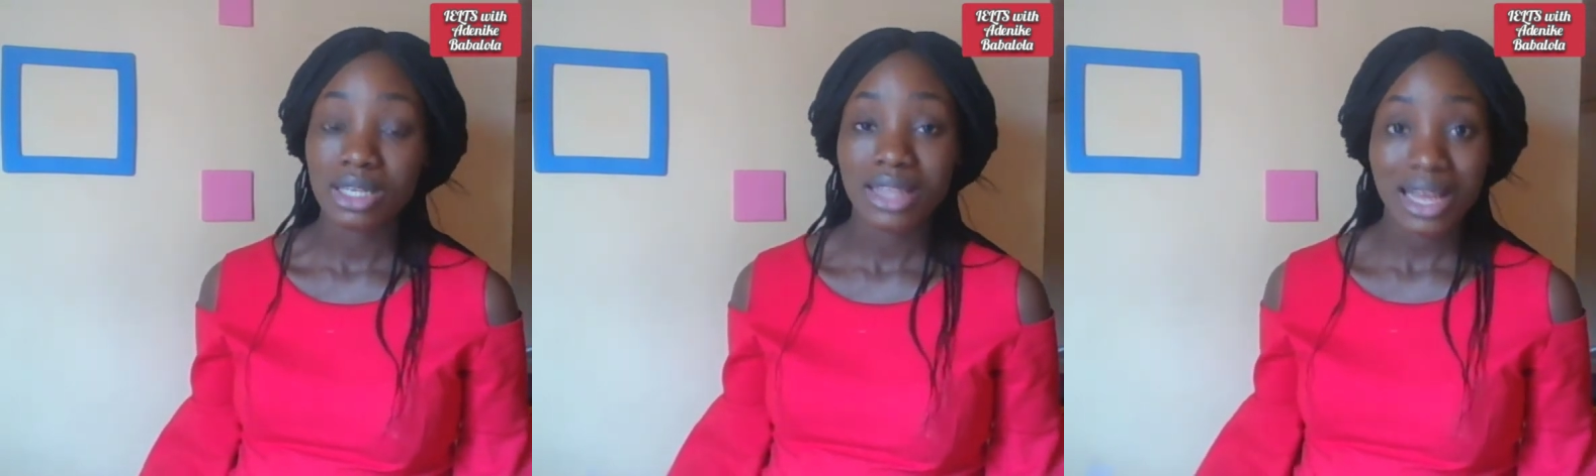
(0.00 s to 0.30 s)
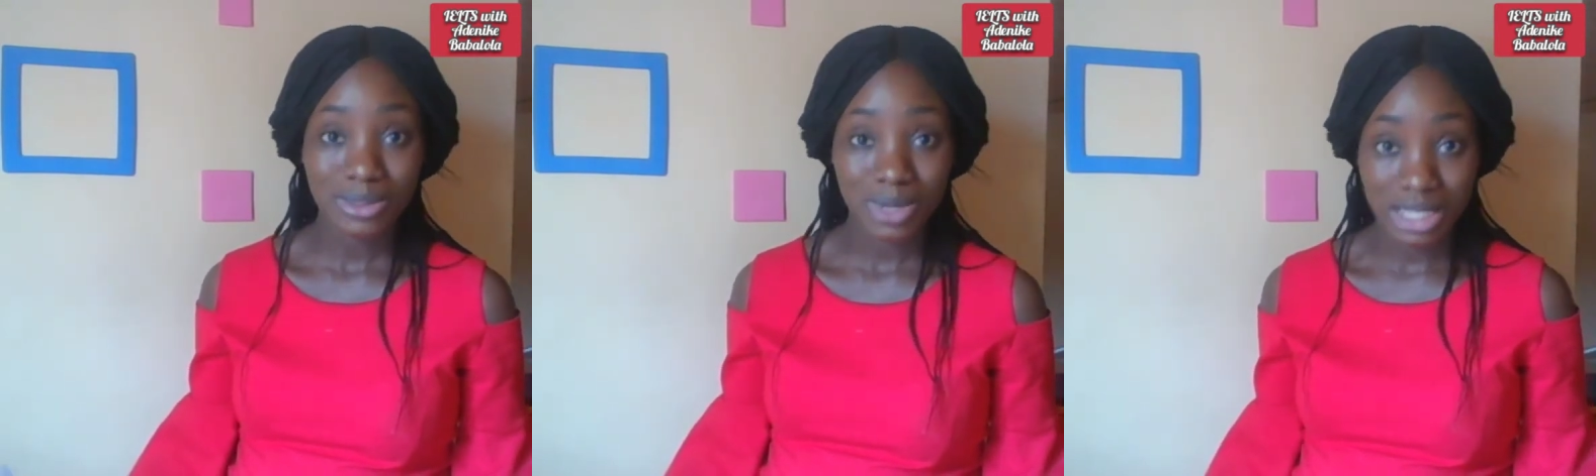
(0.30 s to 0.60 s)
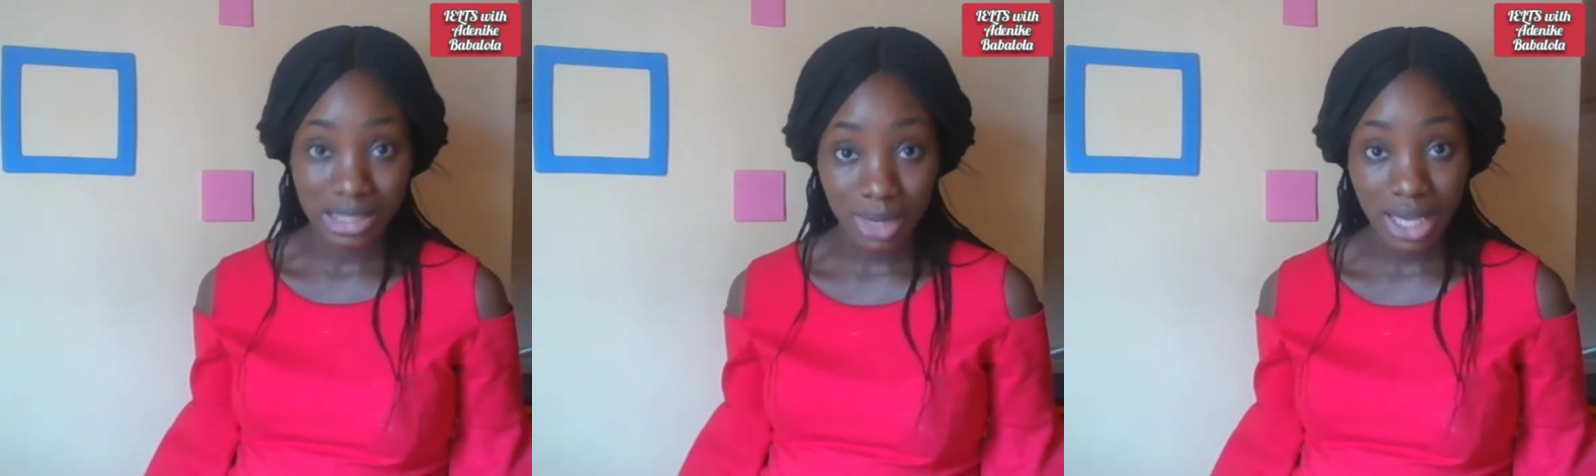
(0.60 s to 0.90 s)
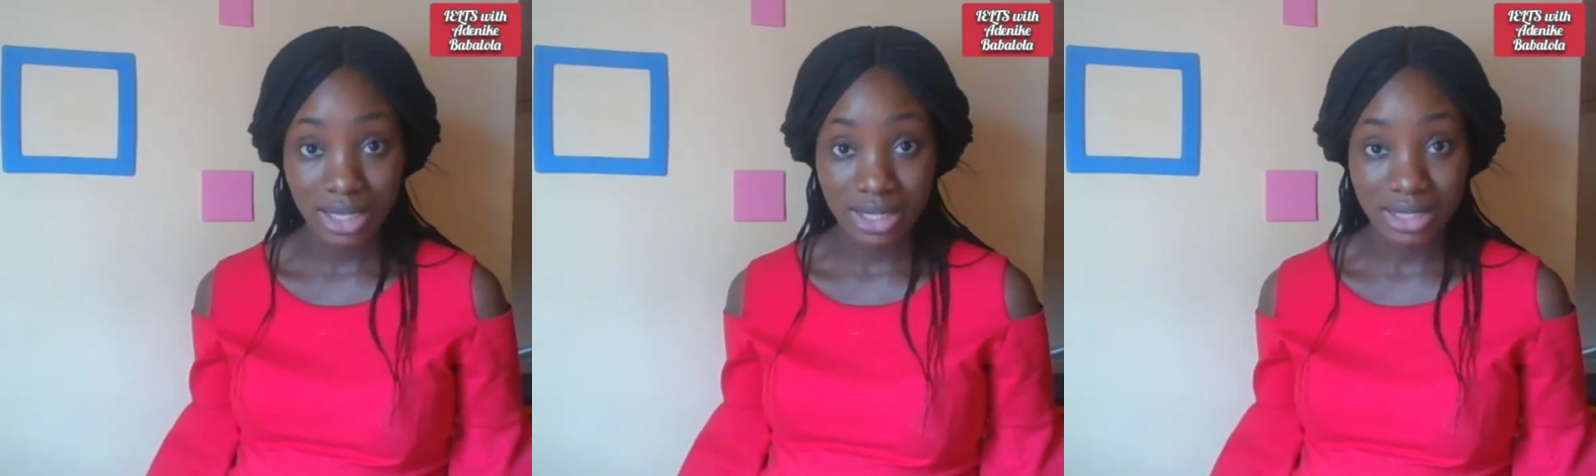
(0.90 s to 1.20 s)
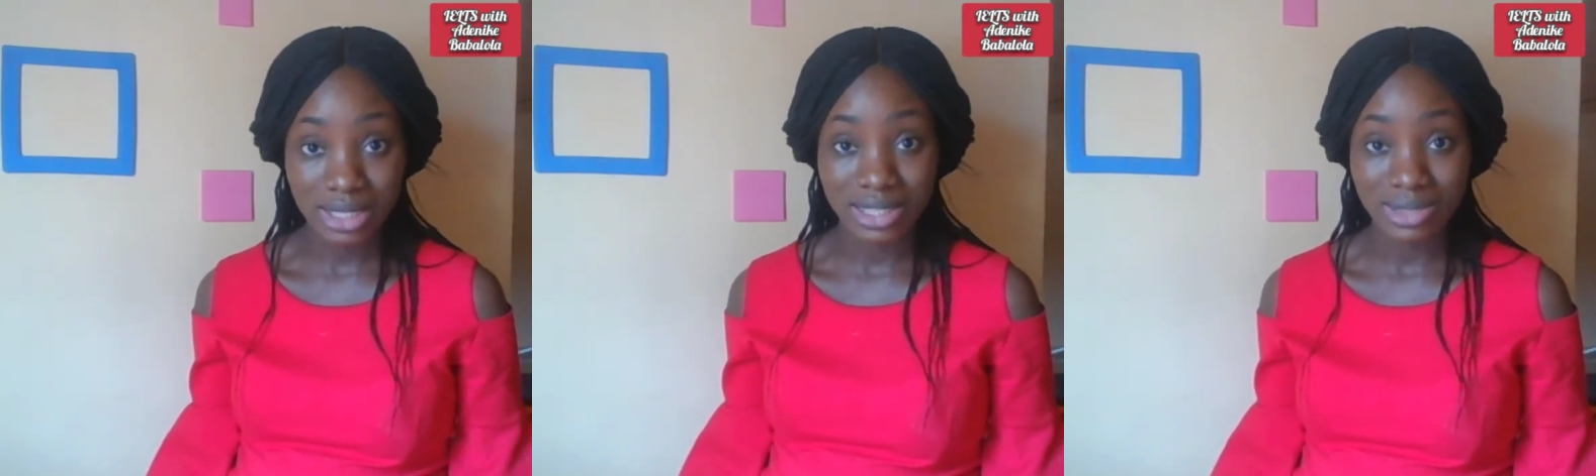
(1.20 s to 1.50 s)
That's what independence
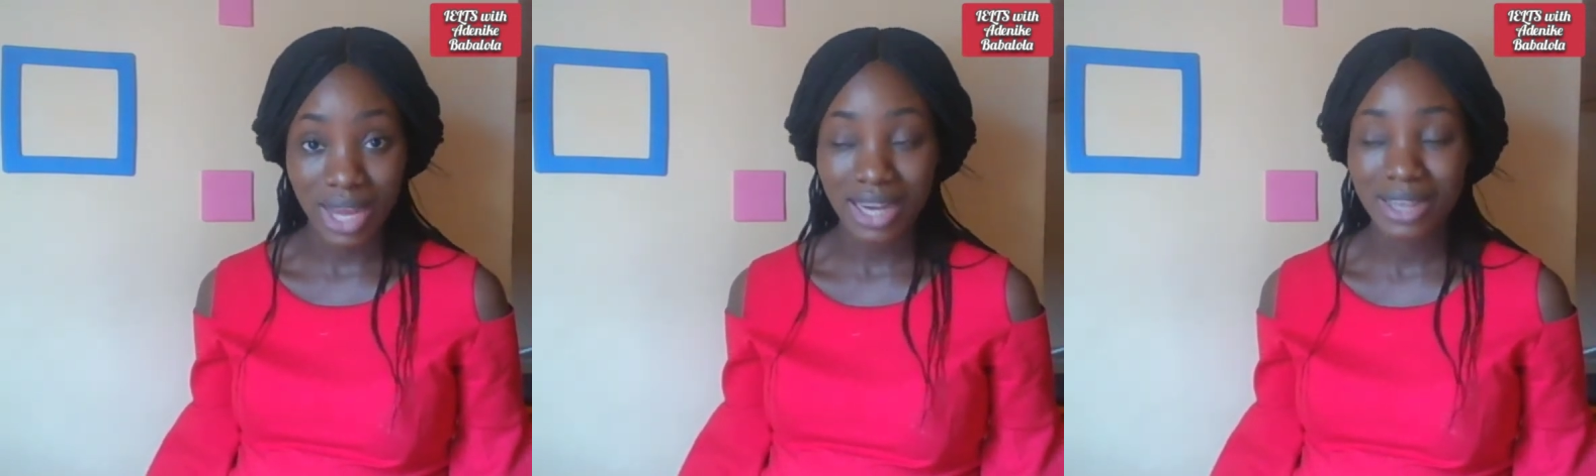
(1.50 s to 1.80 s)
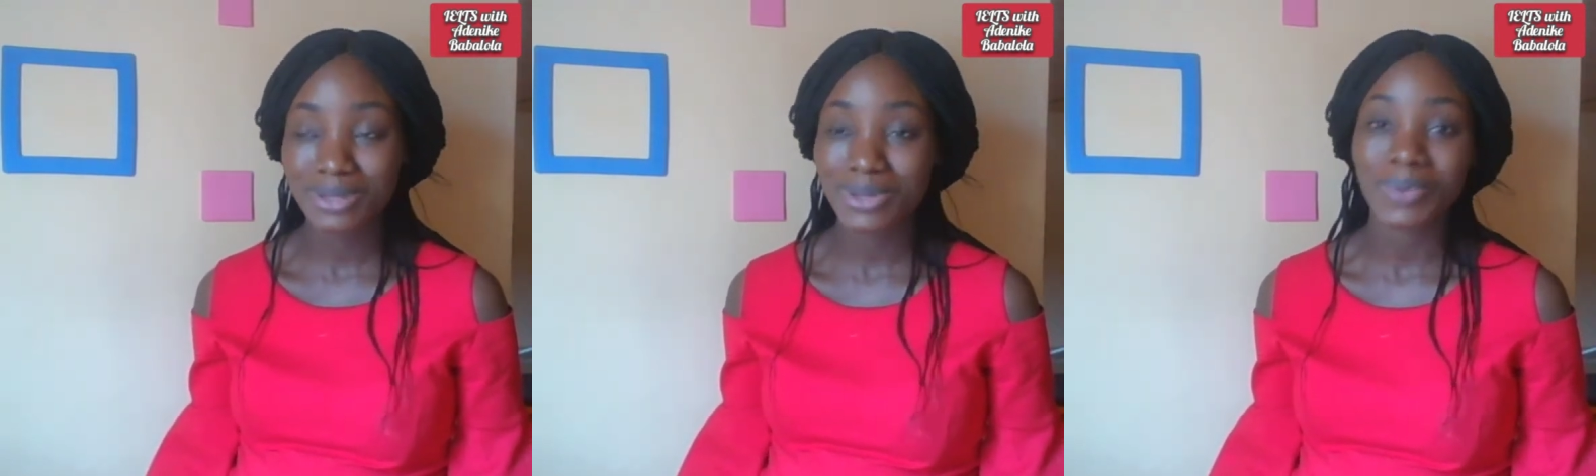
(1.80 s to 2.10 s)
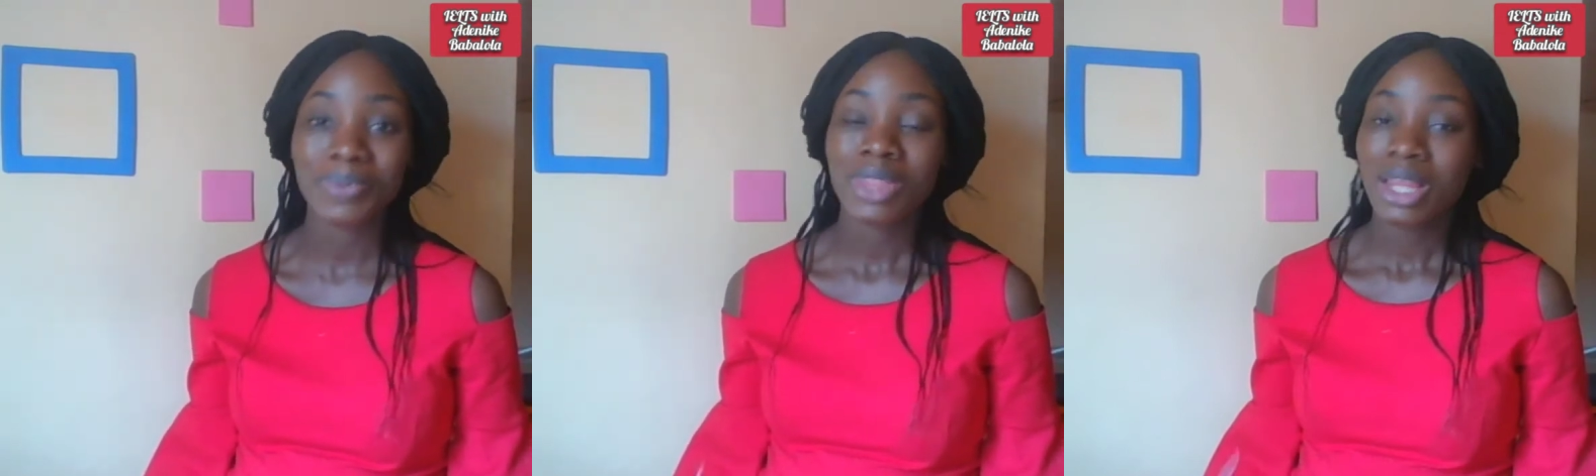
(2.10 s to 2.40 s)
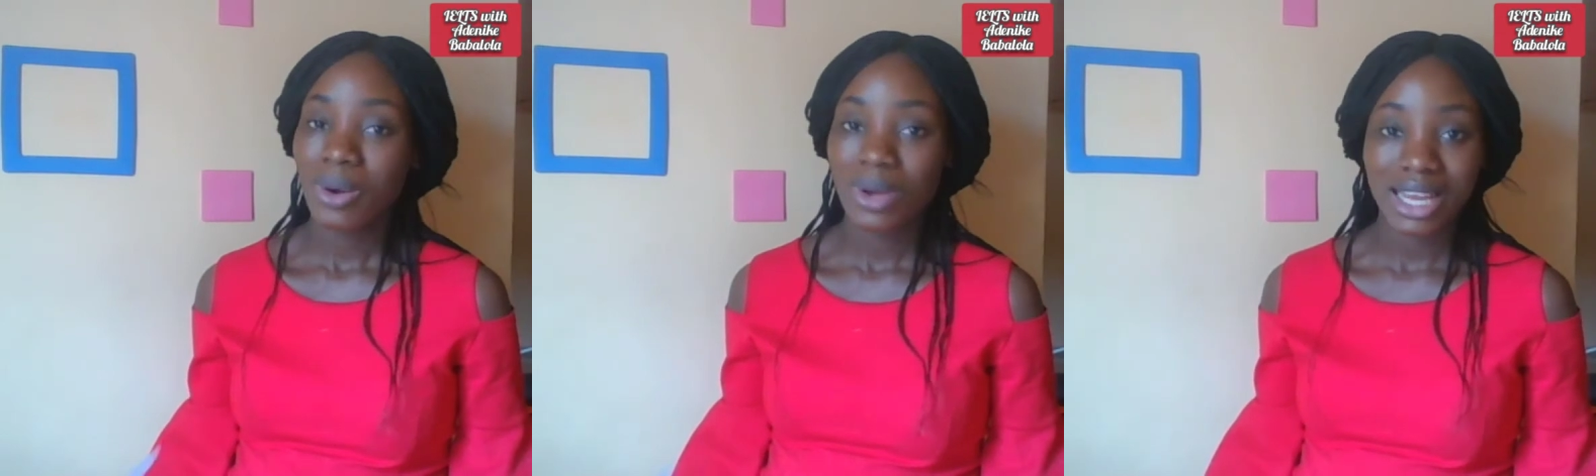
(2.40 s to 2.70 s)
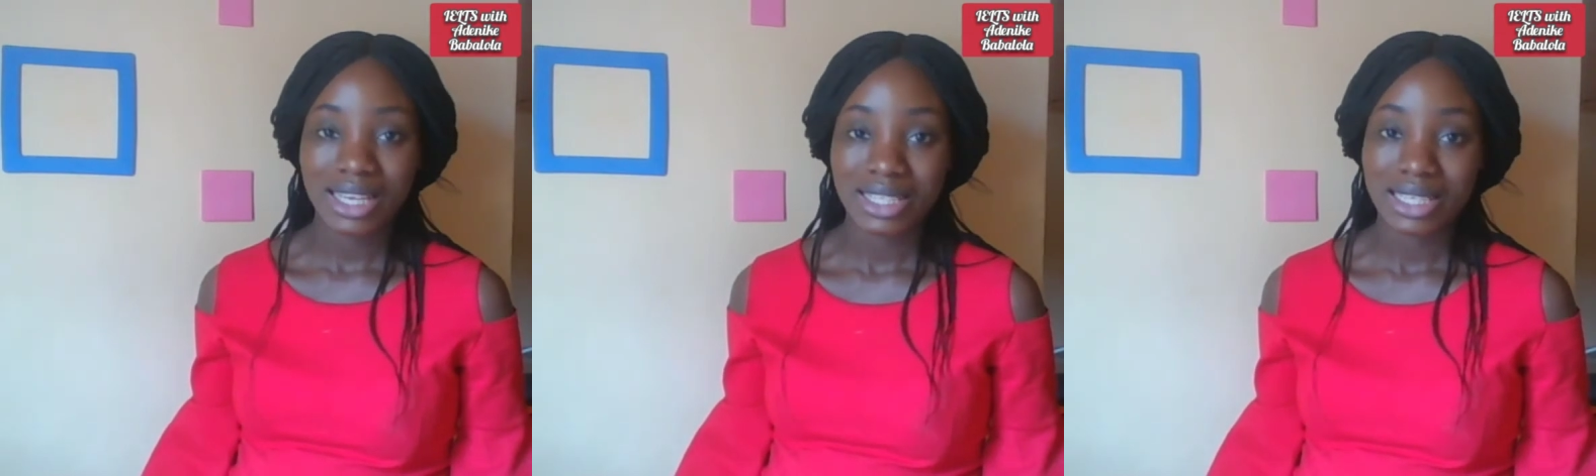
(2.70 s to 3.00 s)
is, right? So all
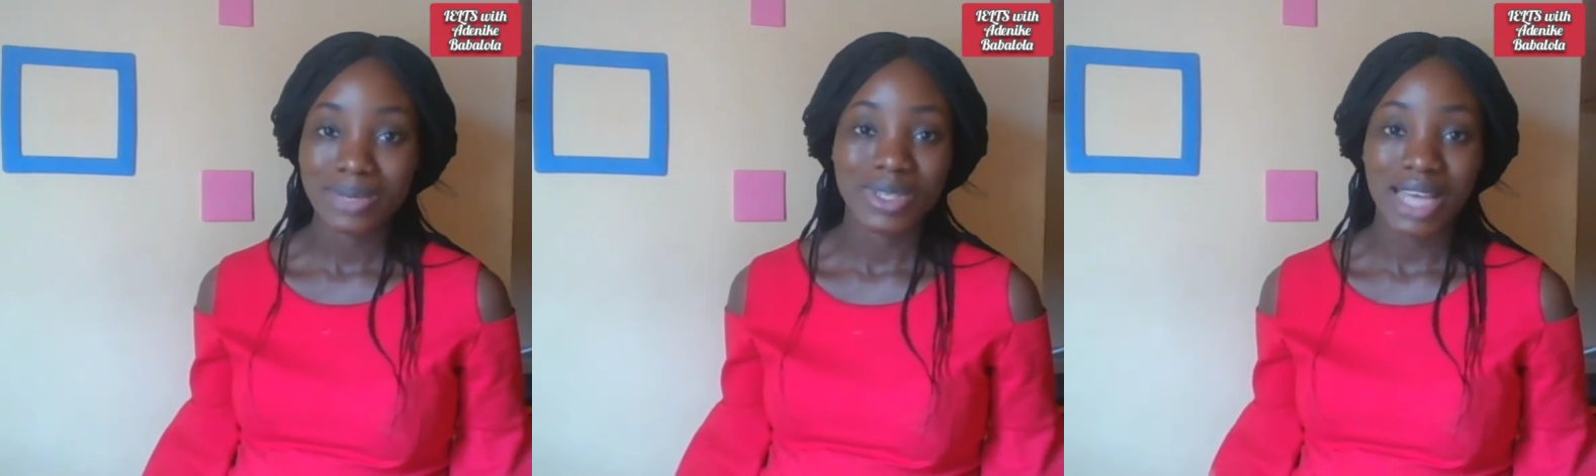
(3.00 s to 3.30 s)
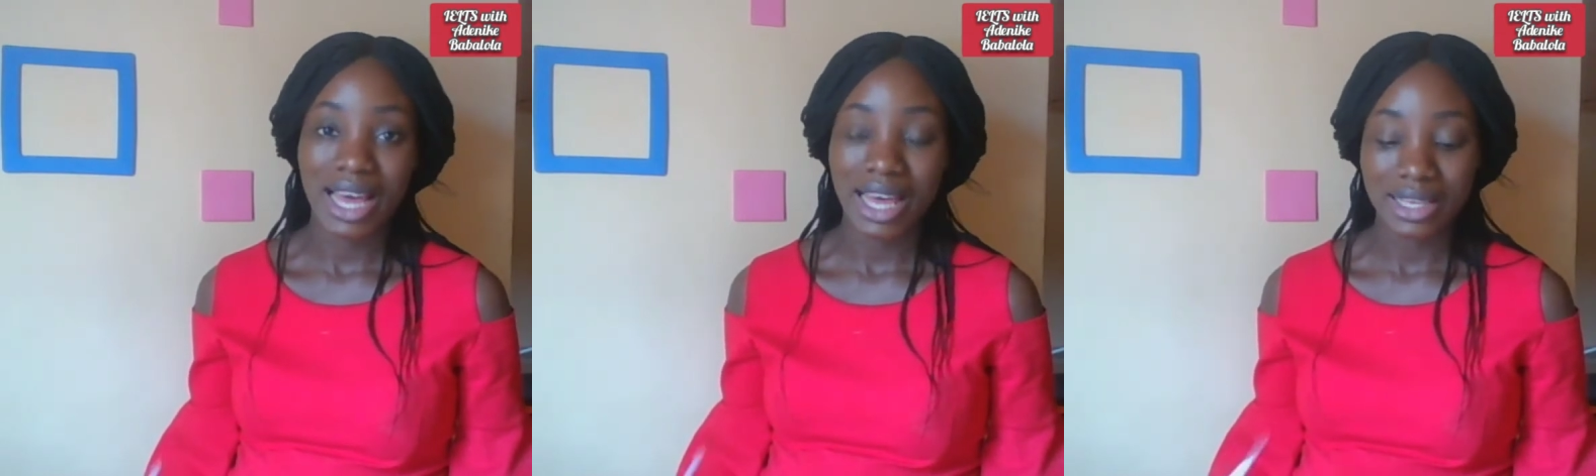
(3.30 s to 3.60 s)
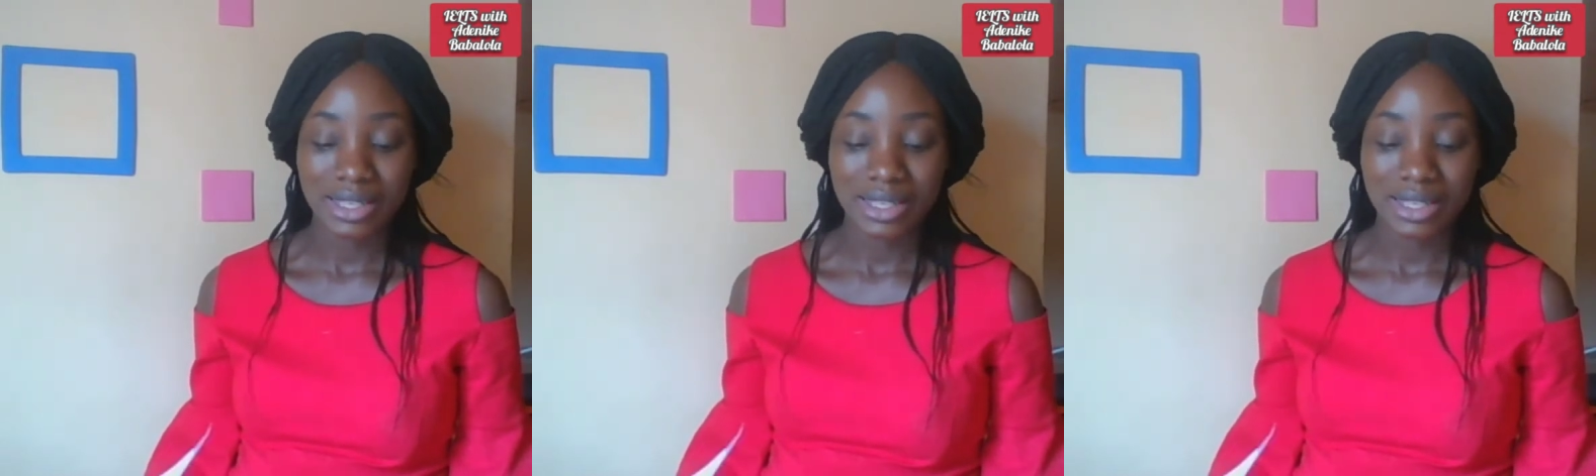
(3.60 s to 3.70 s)
I did was I